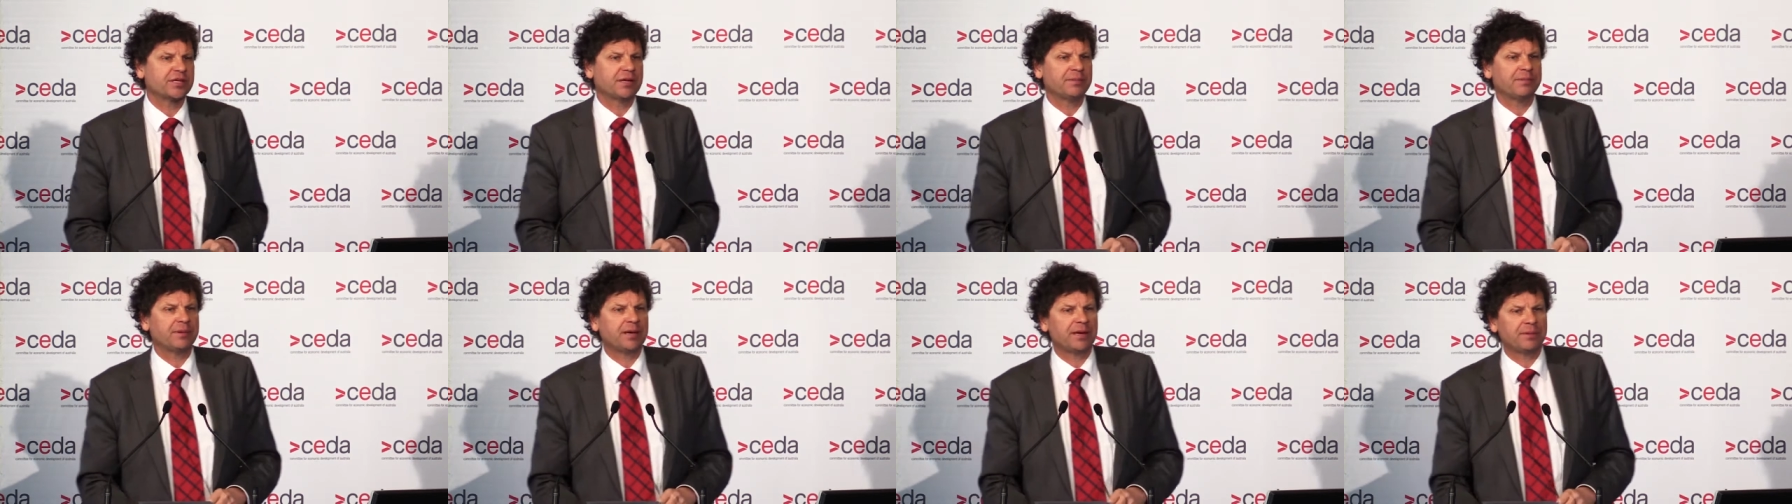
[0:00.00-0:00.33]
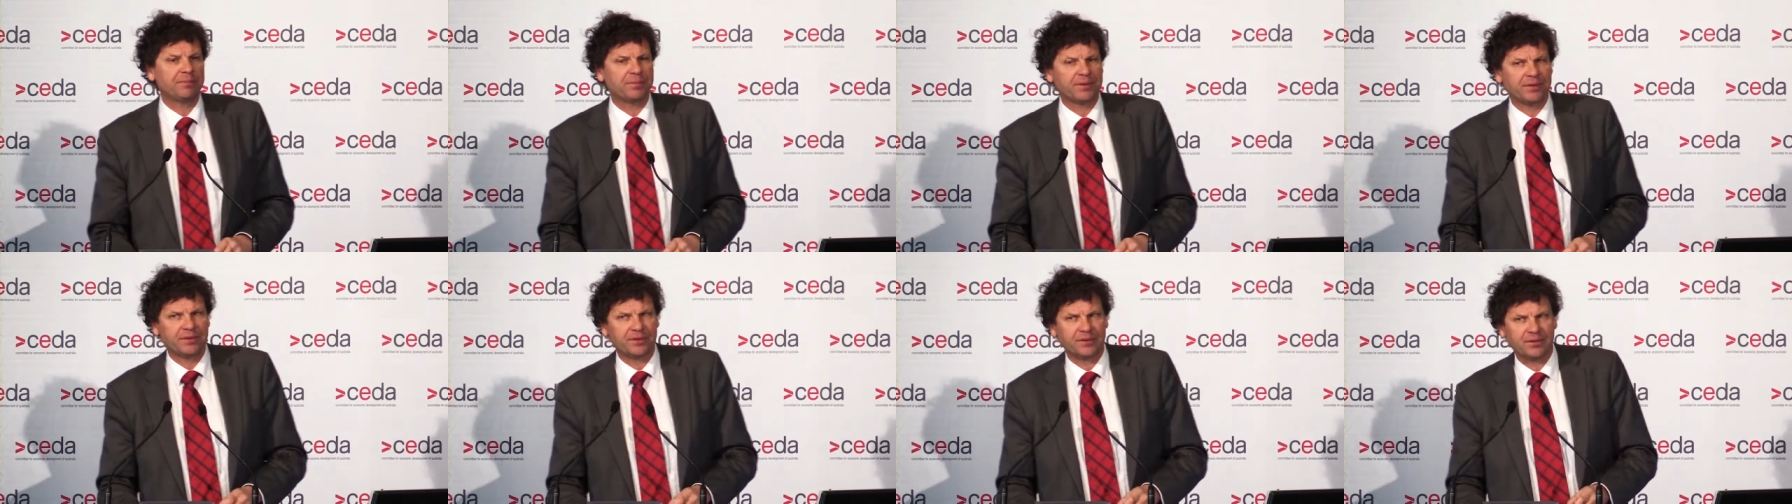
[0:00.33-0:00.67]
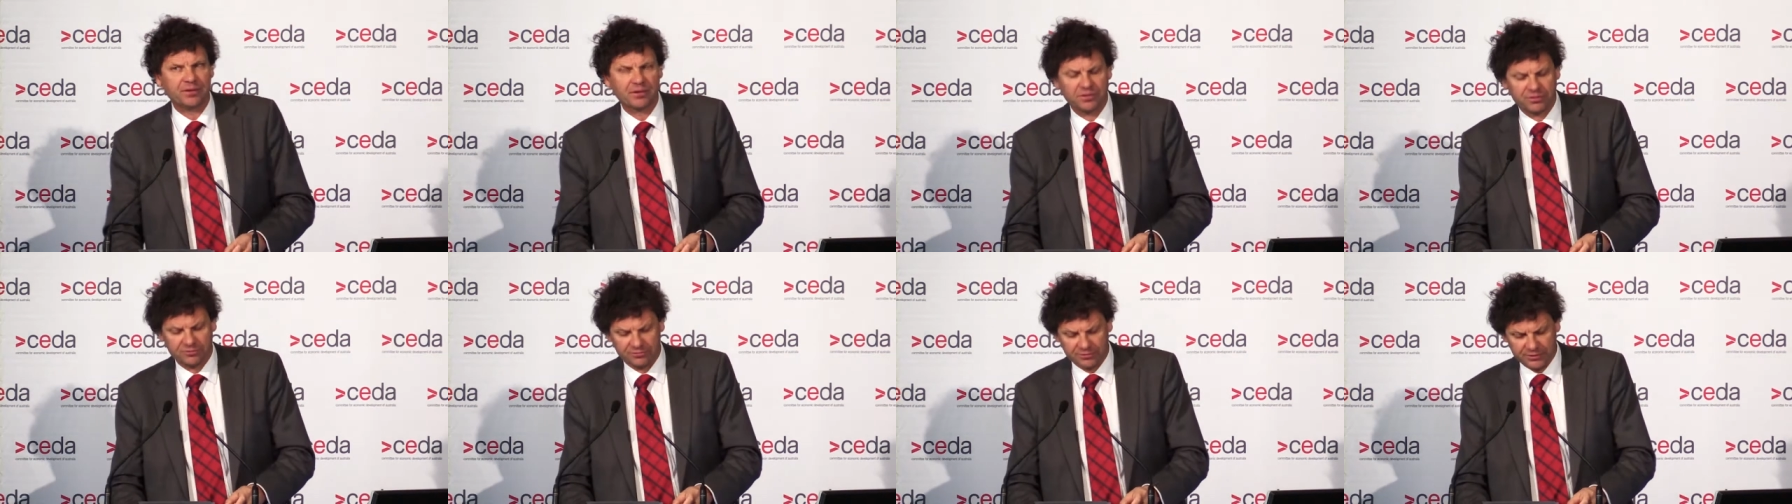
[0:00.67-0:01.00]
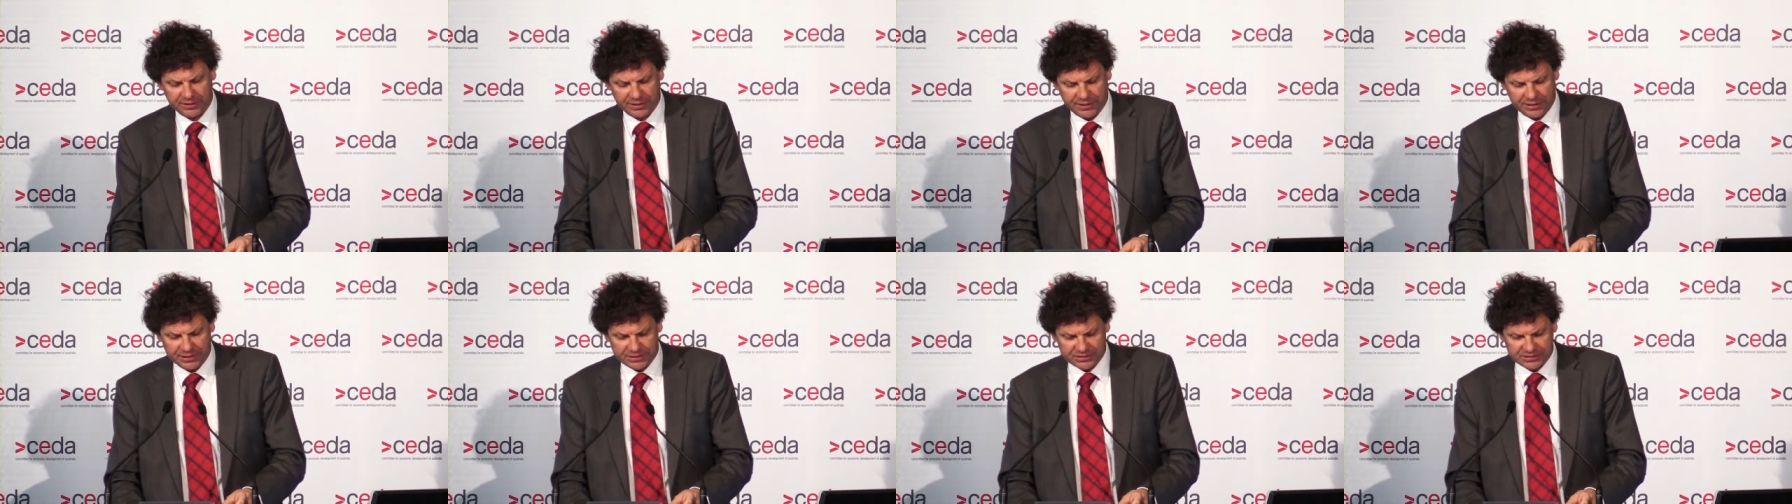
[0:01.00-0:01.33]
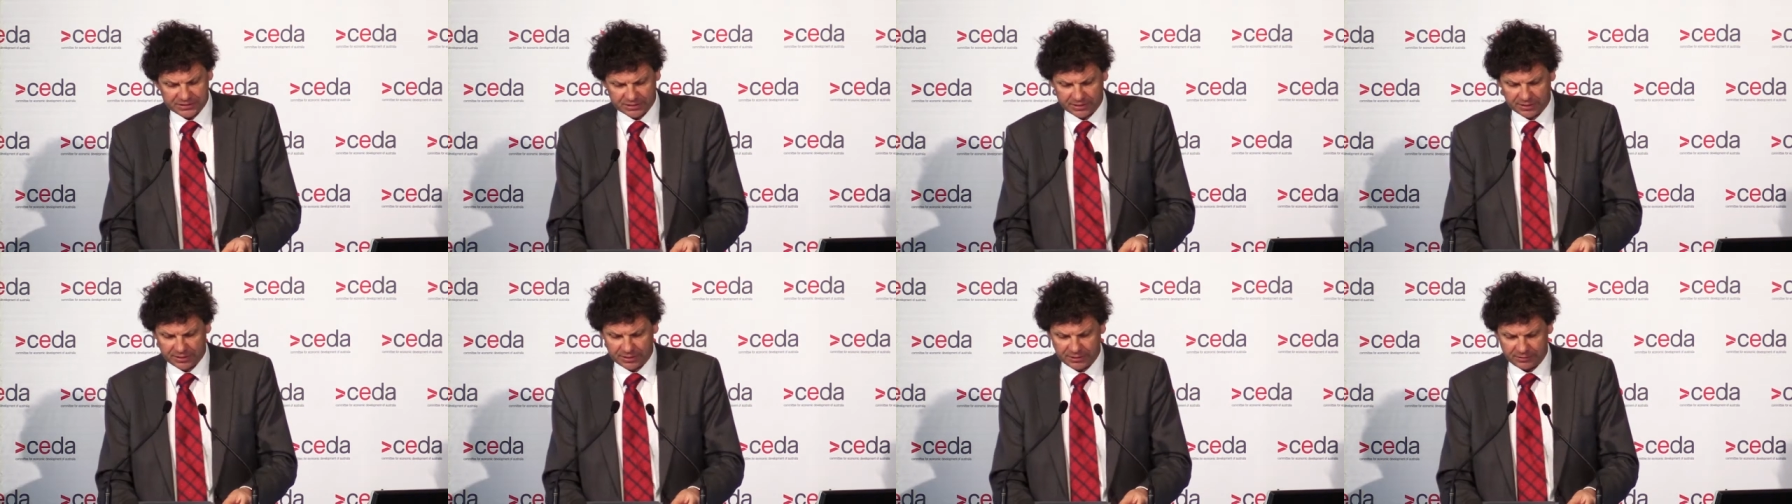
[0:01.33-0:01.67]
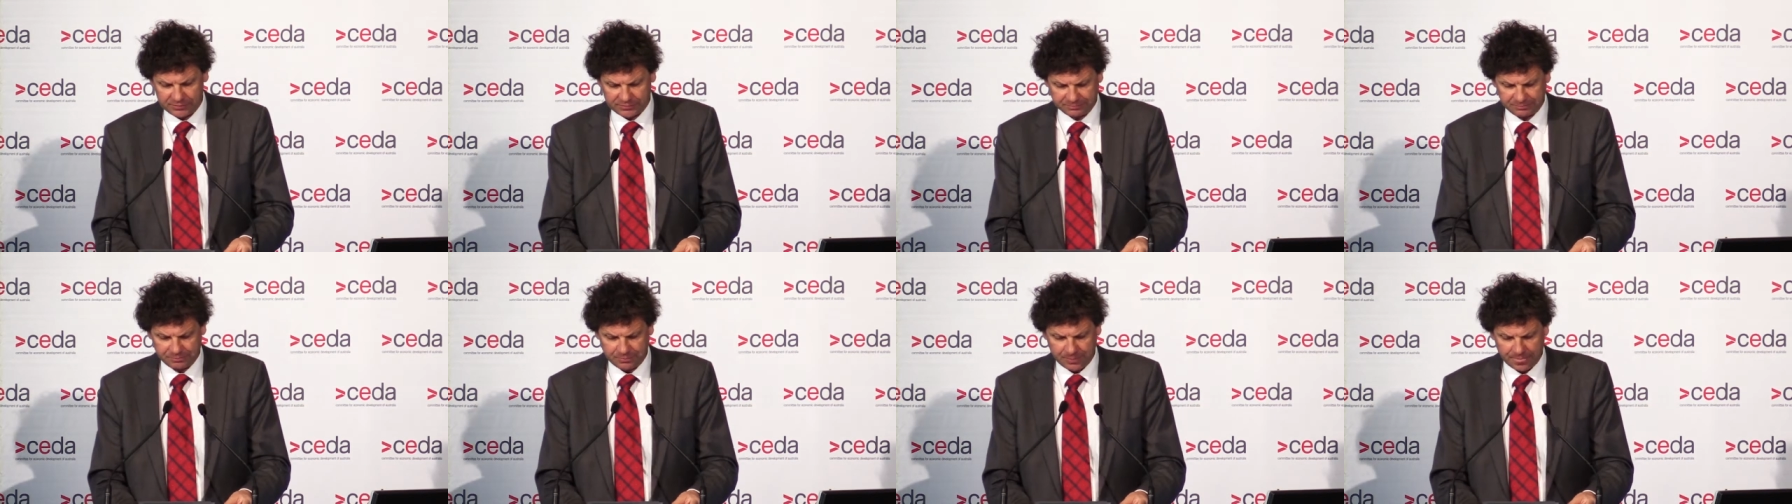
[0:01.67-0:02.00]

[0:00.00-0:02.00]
Step happened 3 years ago.